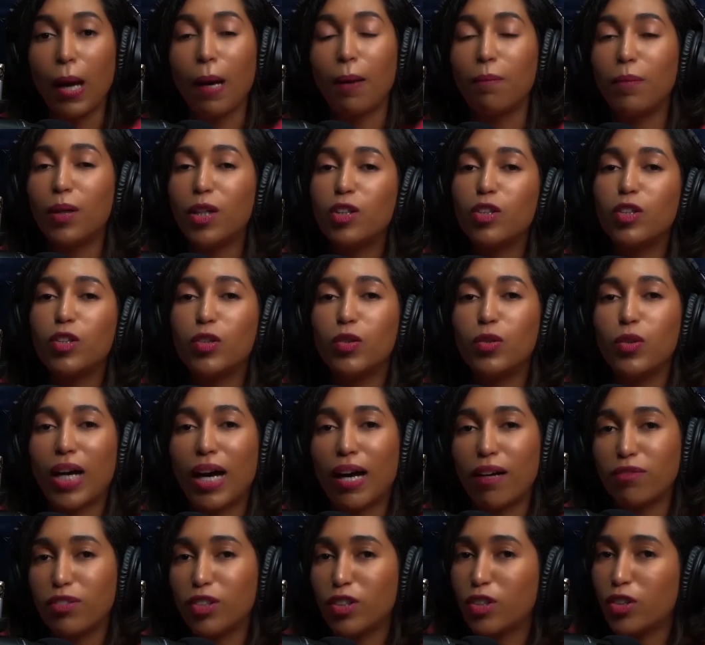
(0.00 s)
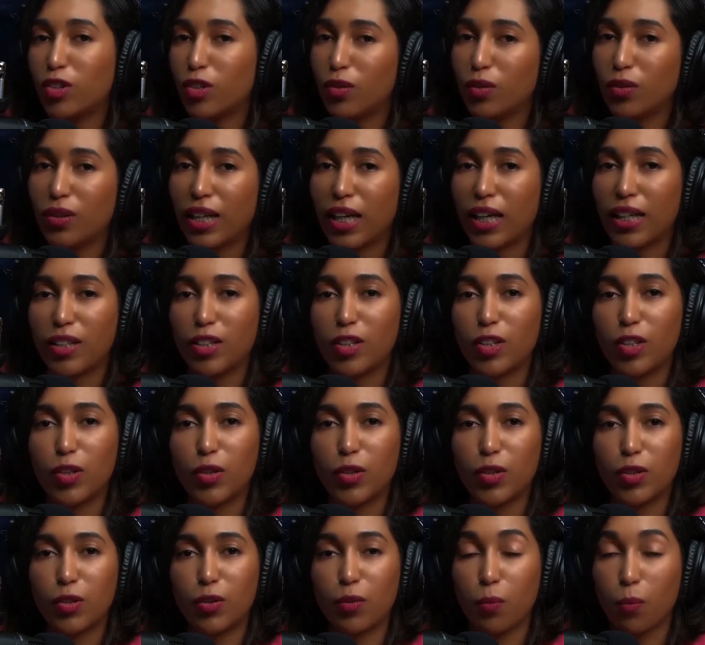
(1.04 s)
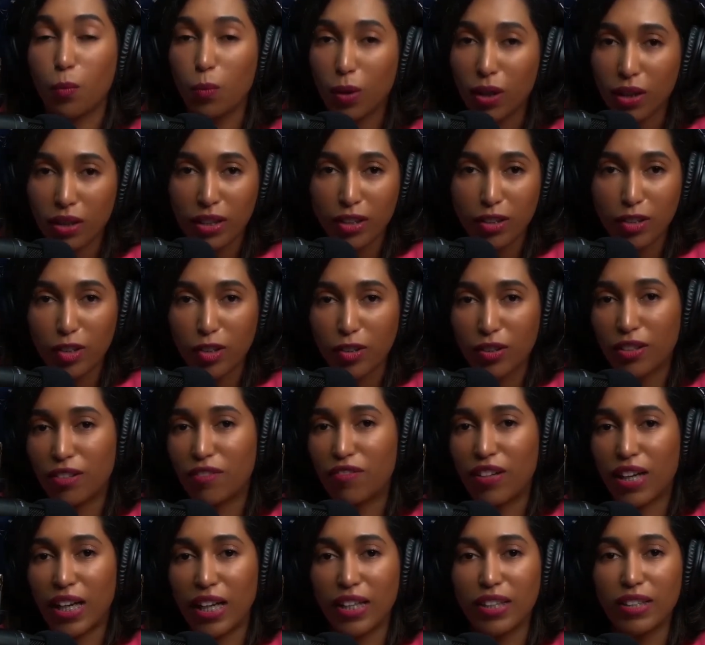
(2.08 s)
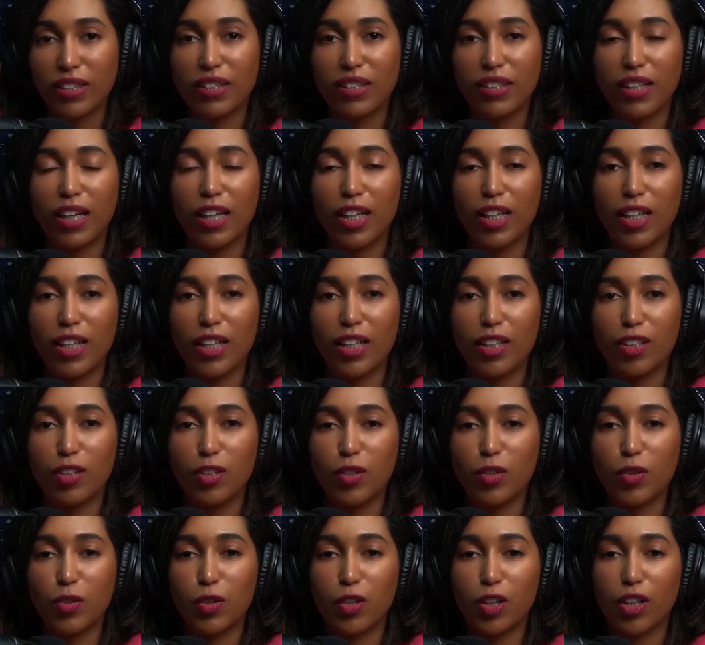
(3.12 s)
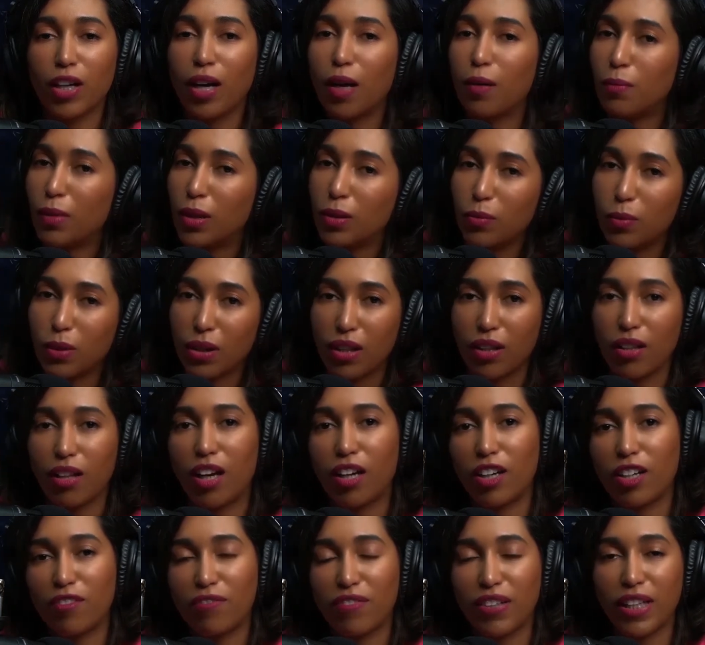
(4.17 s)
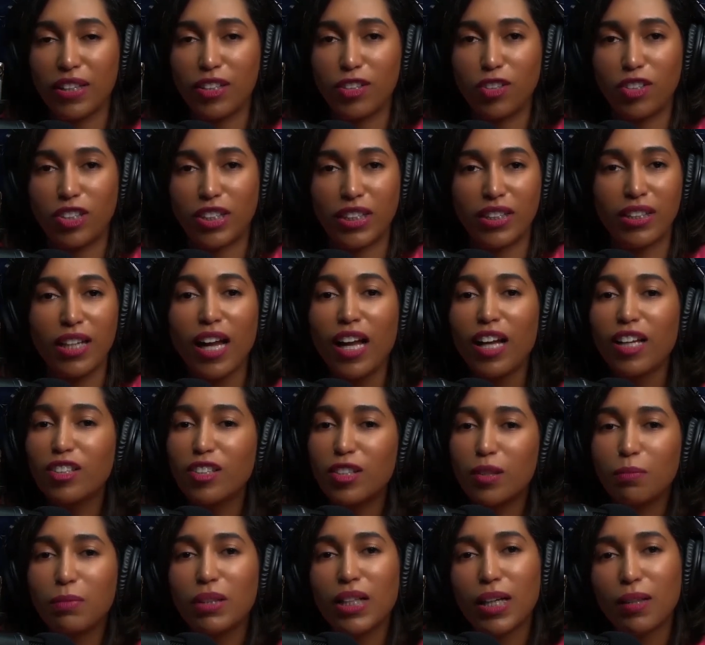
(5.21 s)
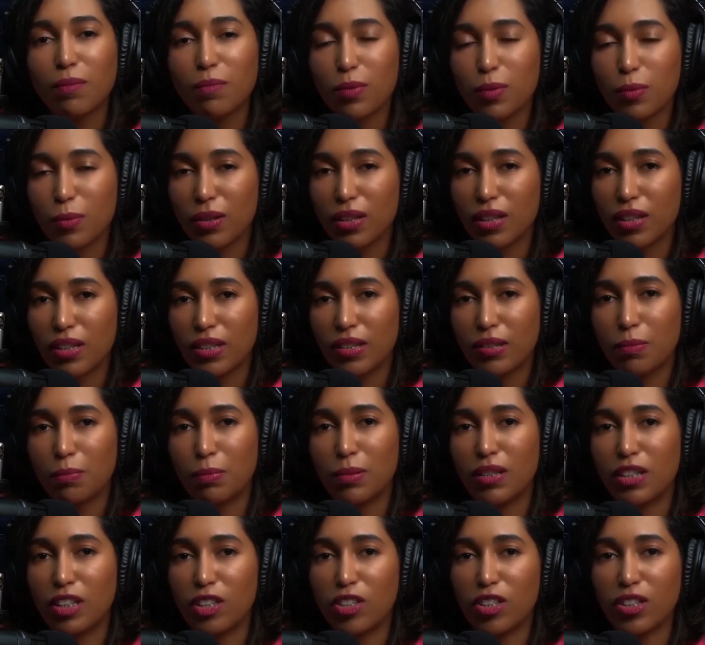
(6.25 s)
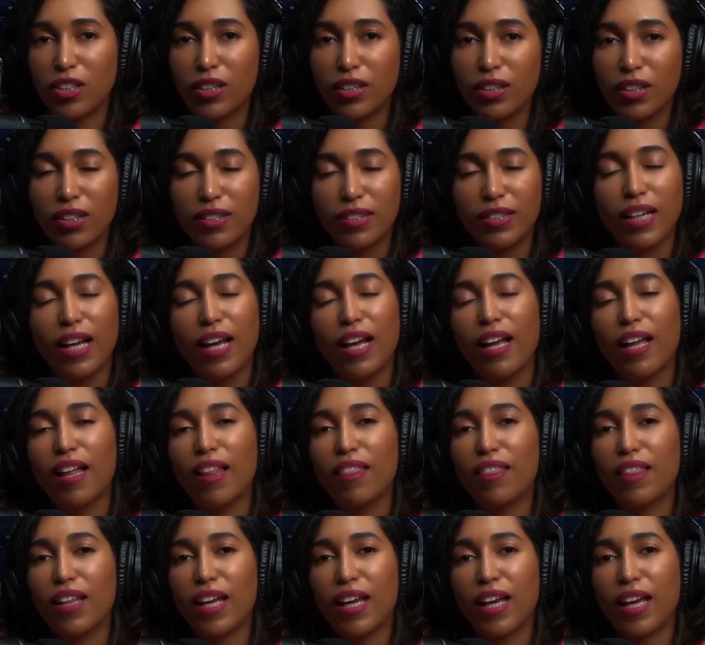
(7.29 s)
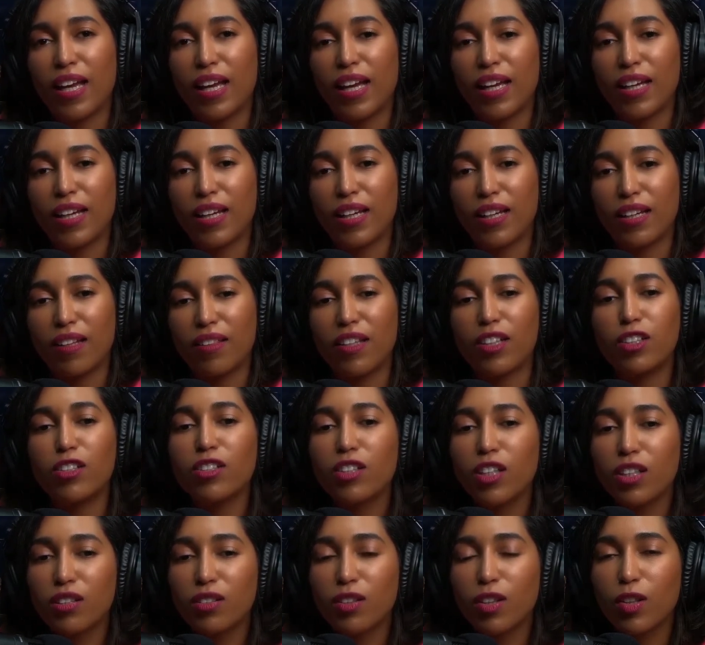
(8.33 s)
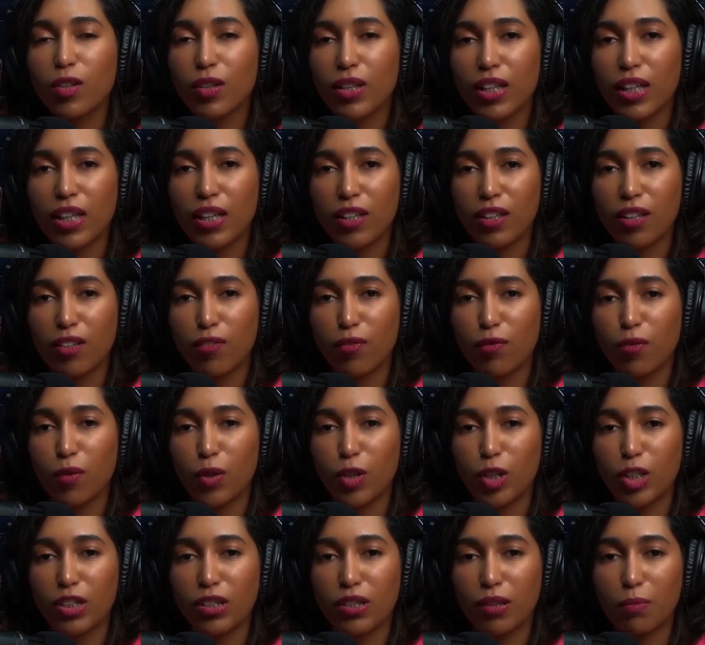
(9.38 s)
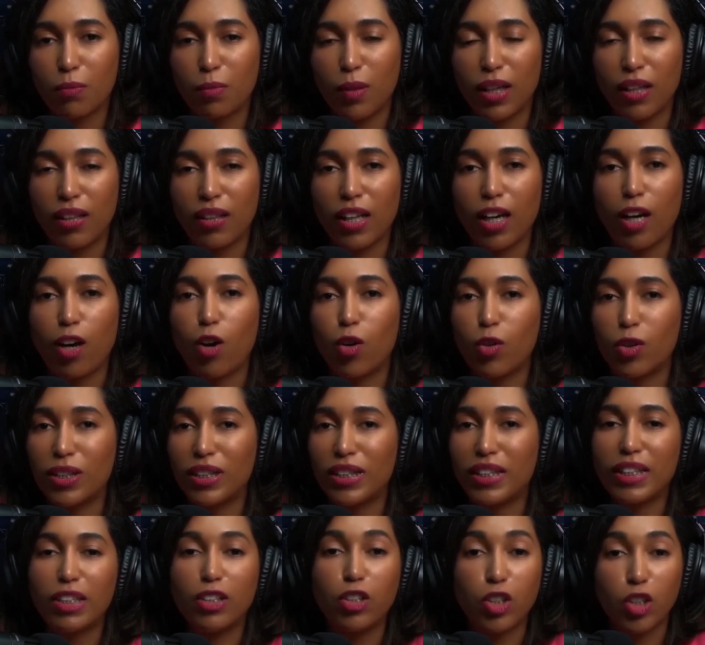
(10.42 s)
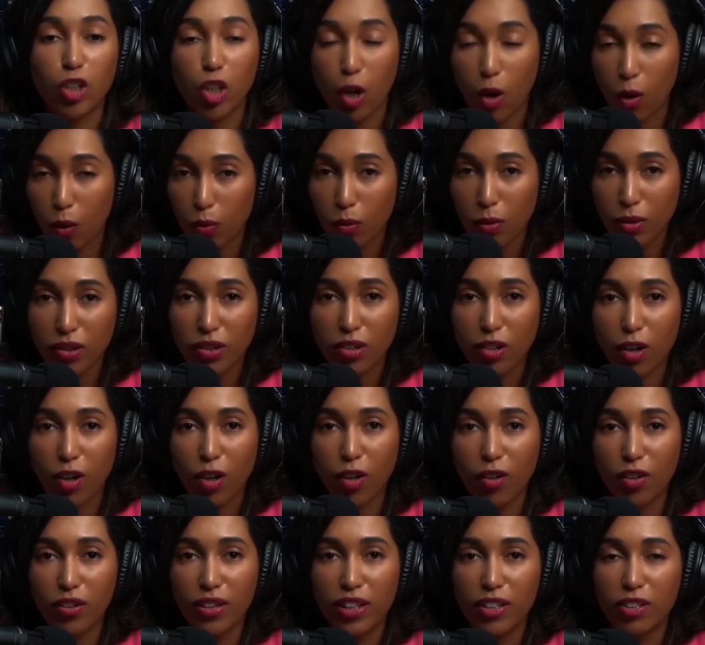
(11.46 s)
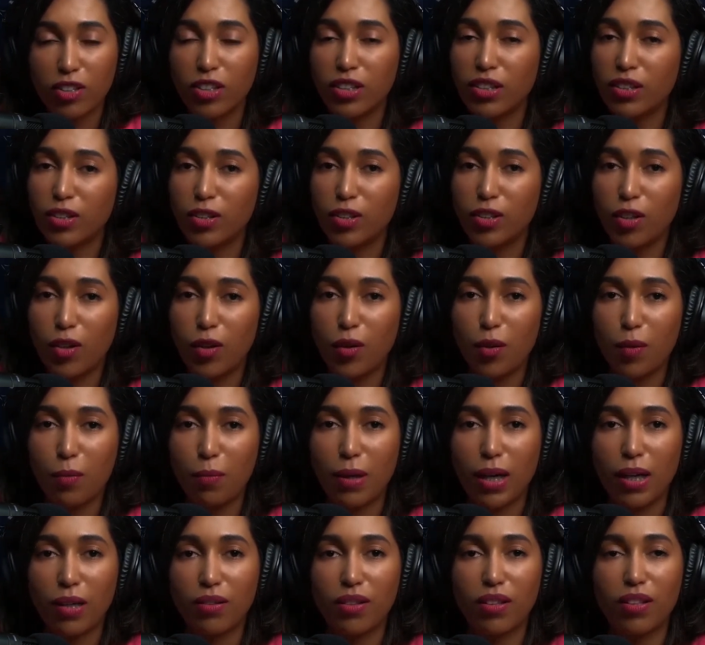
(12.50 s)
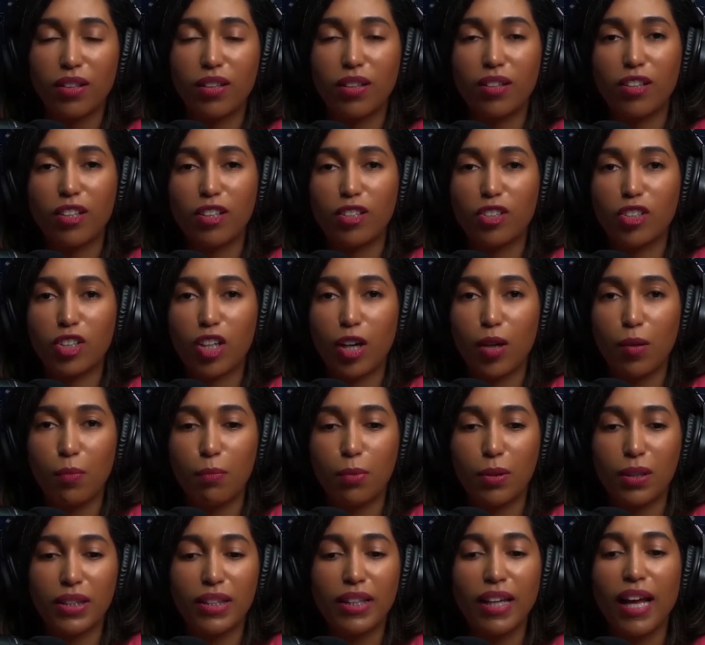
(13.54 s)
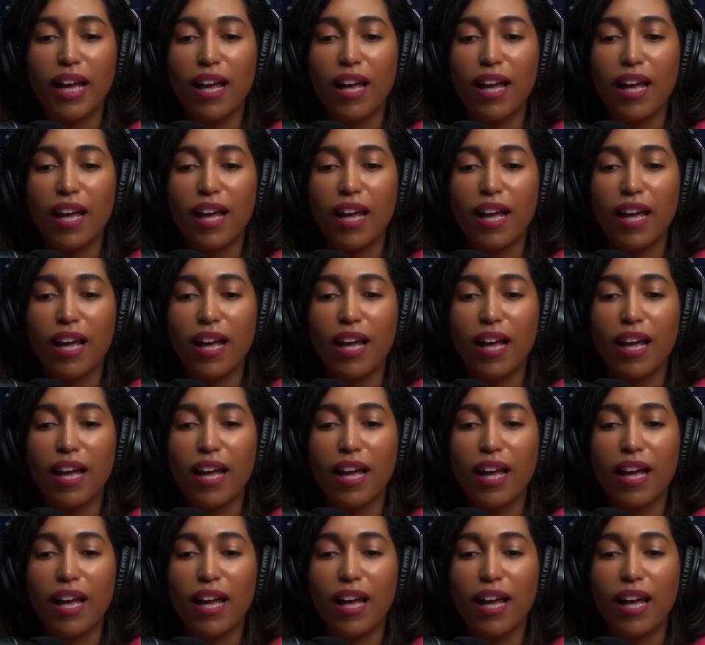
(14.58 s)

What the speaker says: But you have to show that you're willing to advance and you're coming with a lot of energy. Sometimes with these positions, they're not looking for someone that already knows all there is to know about the job, but